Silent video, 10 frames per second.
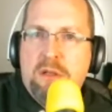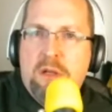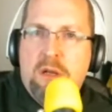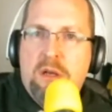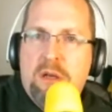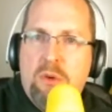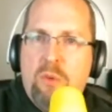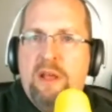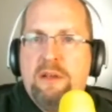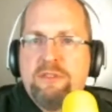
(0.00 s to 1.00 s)
Uh,
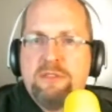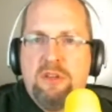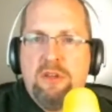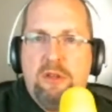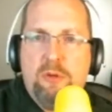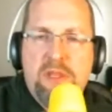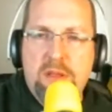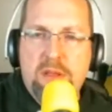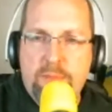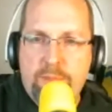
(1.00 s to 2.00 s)
what else could there be?